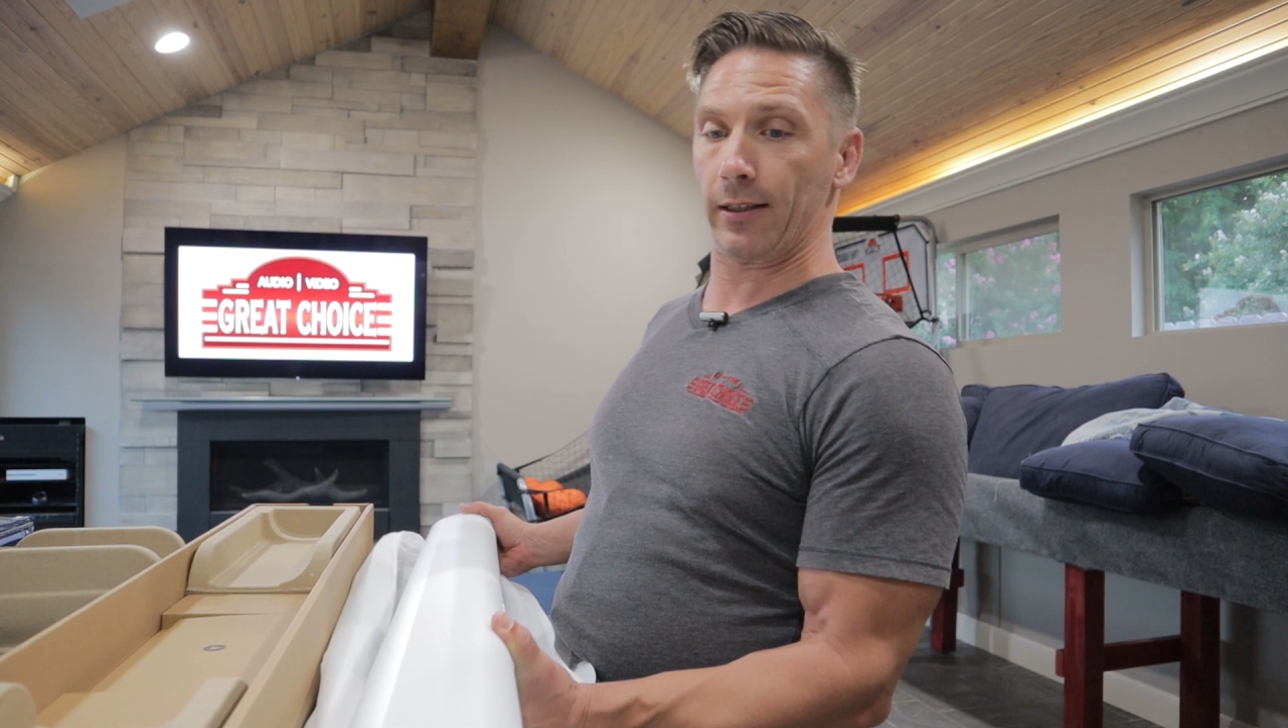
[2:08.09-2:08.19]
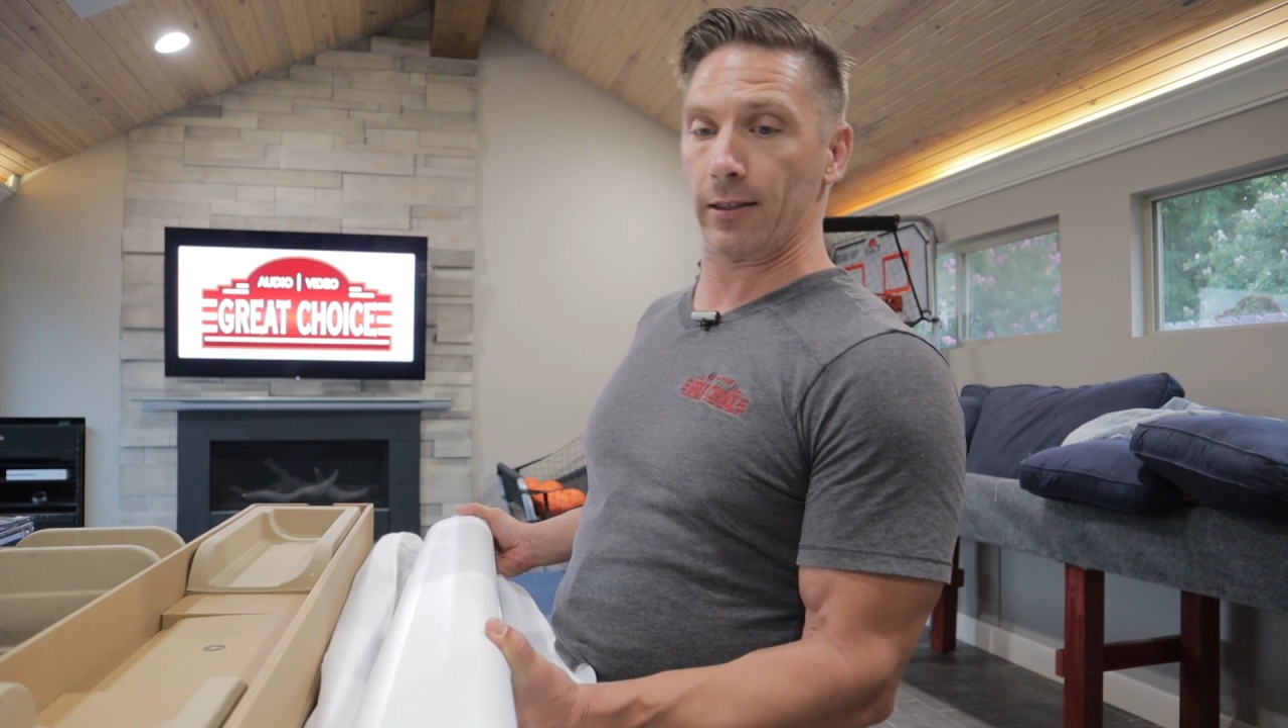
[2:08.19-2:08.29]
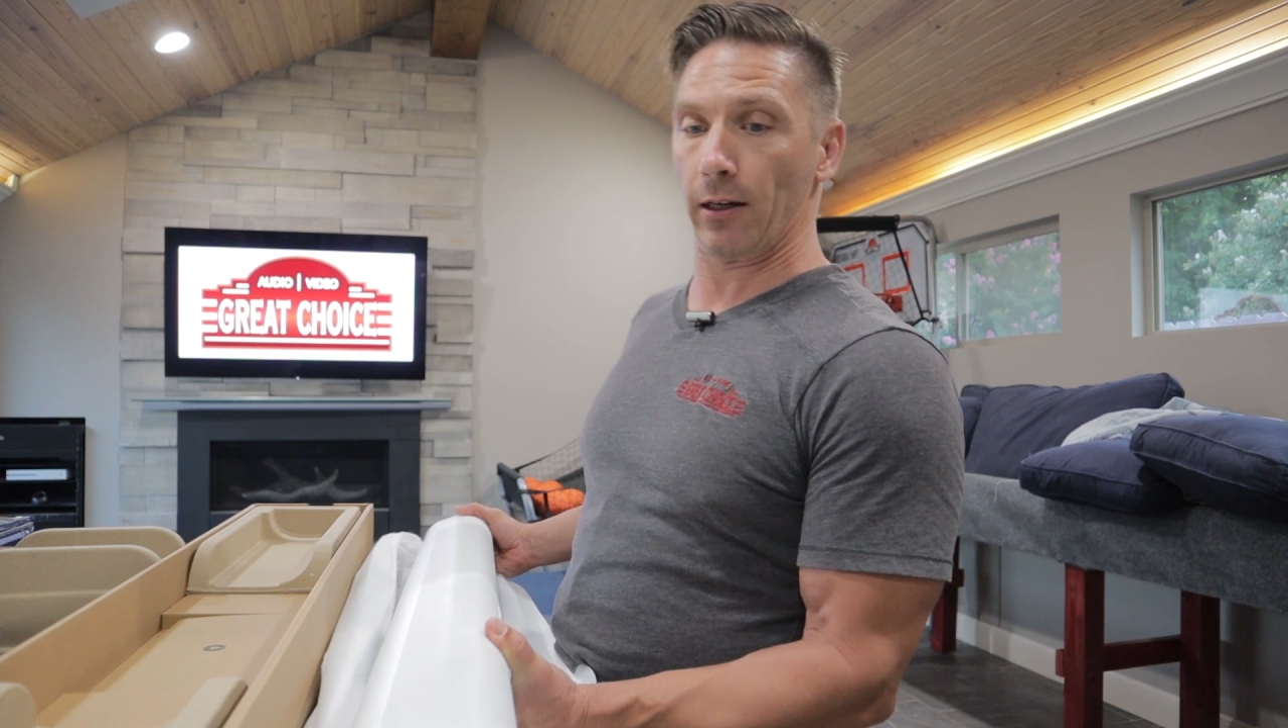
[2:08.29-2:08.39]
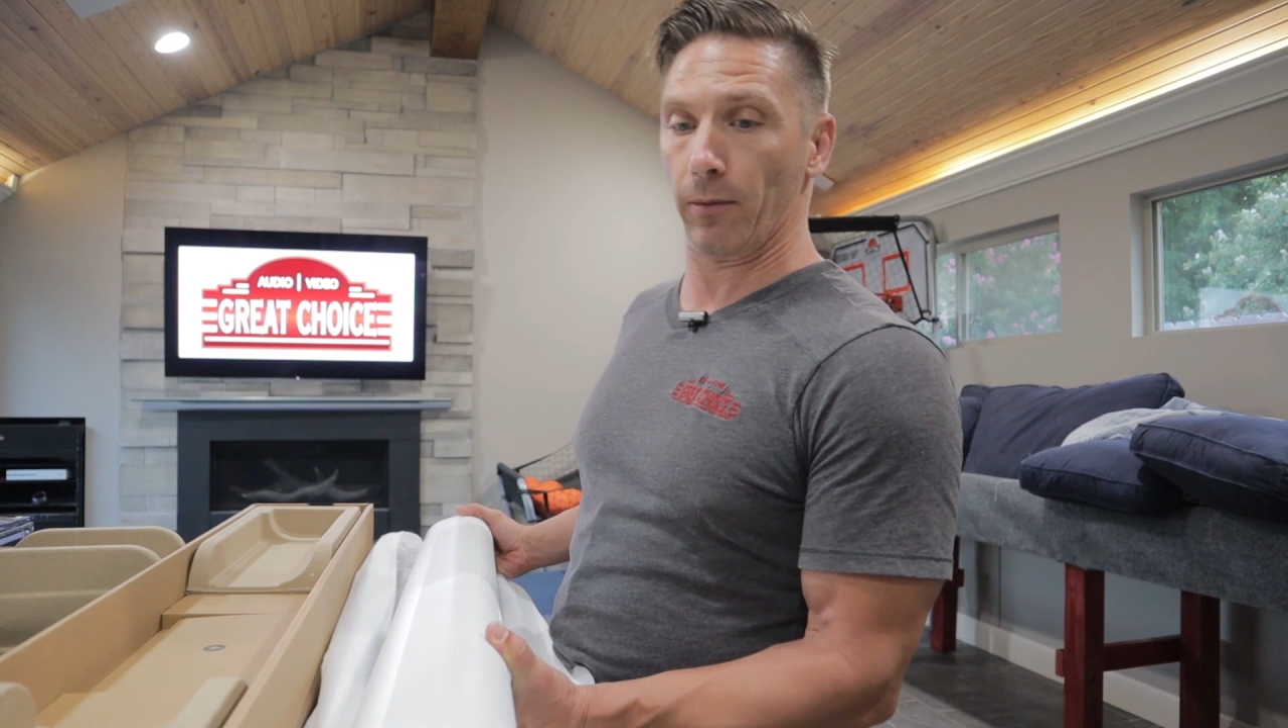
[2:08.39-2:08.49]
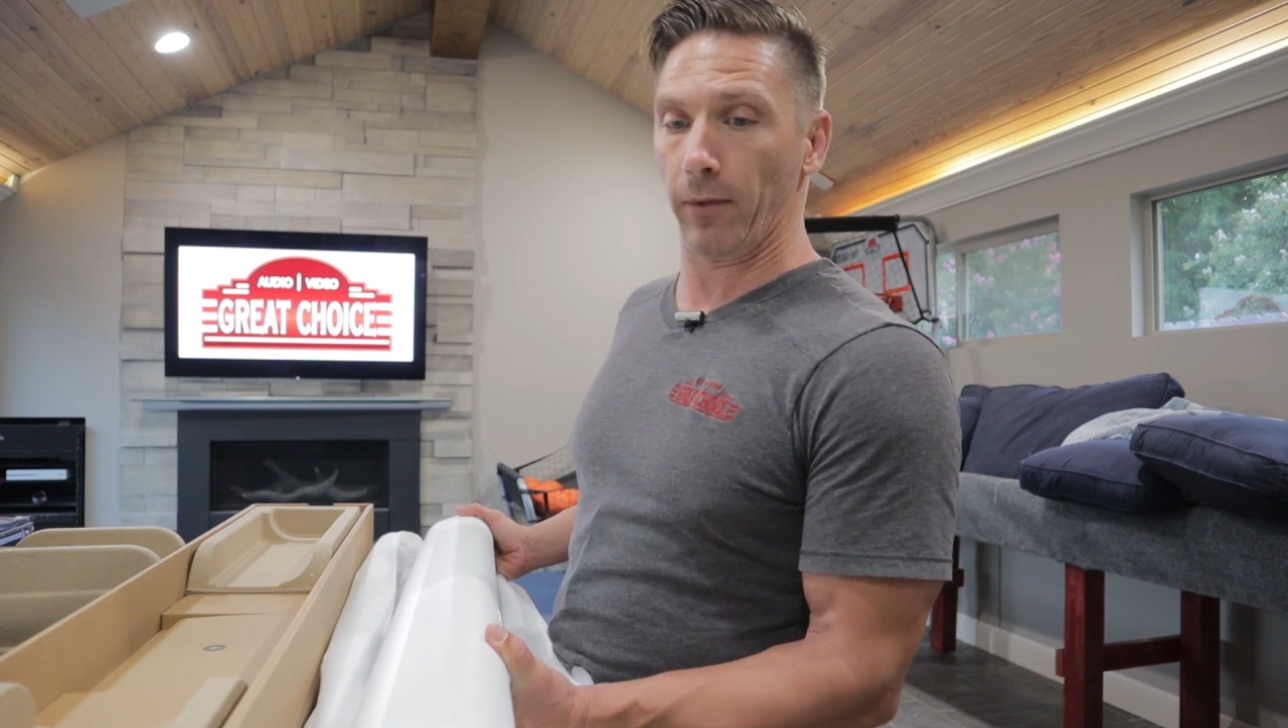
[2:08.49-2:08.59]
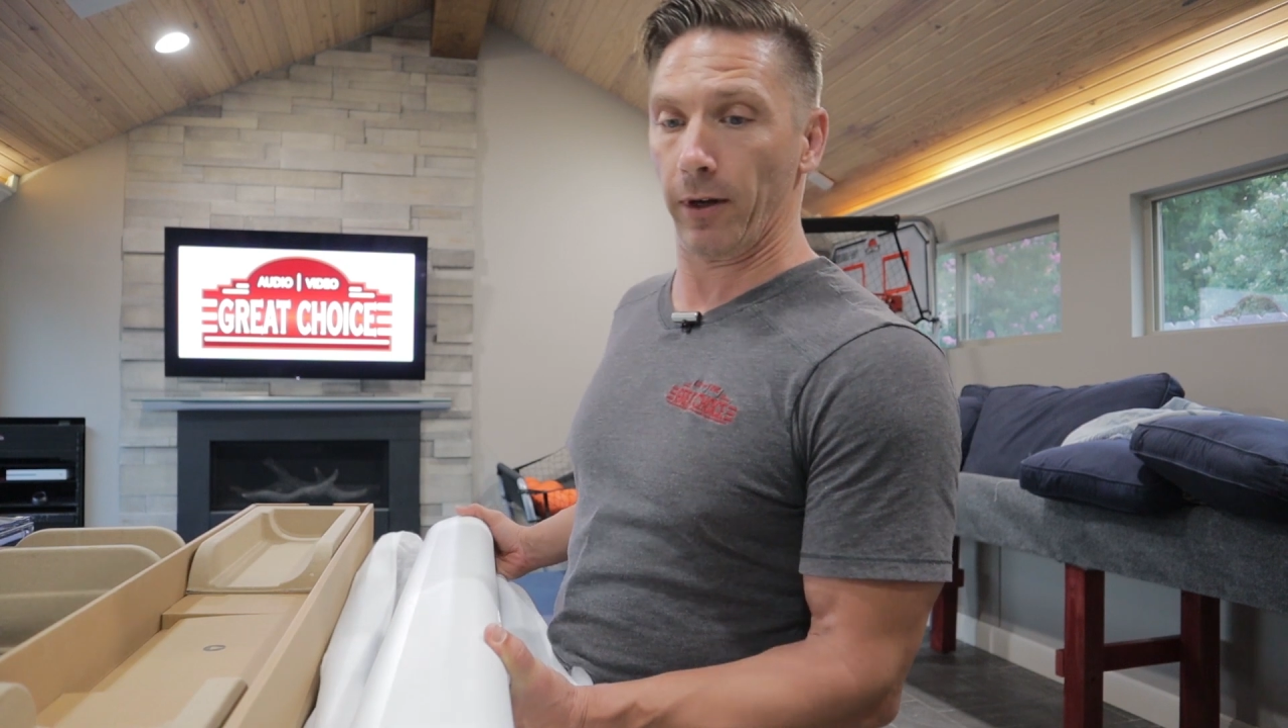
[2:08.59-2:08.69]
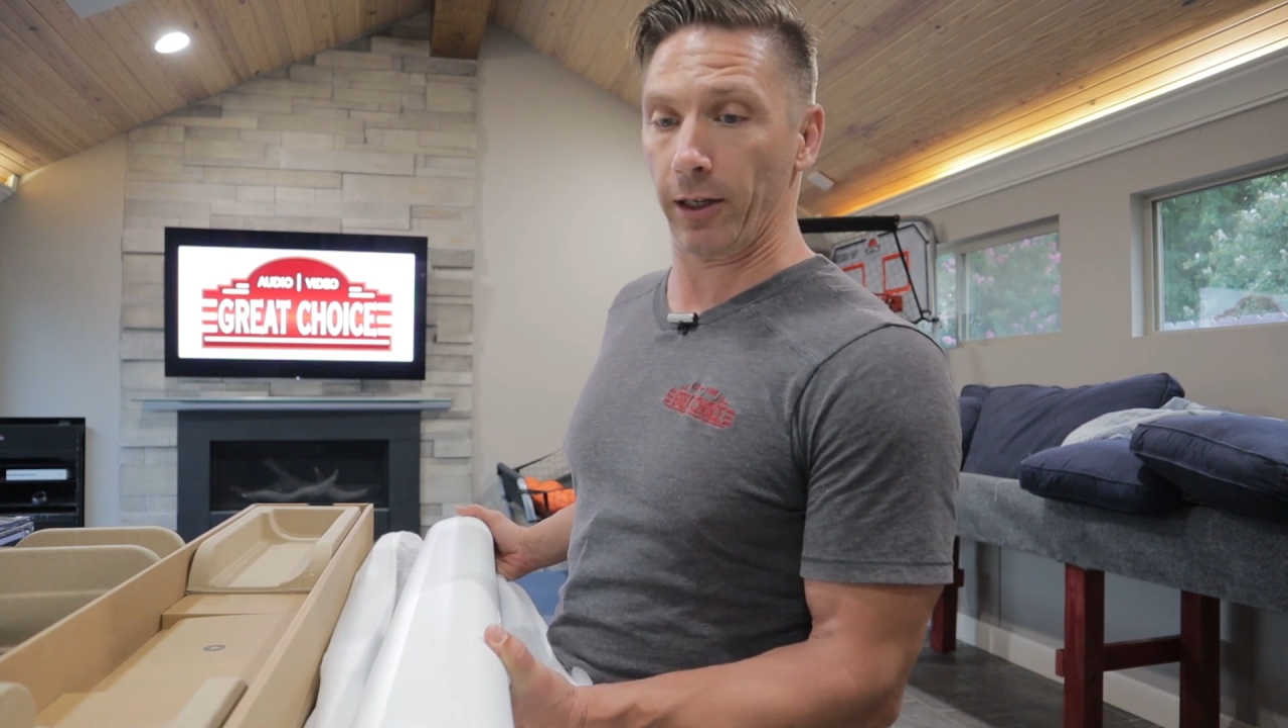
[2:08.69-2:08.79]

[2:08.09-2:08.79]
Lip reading: some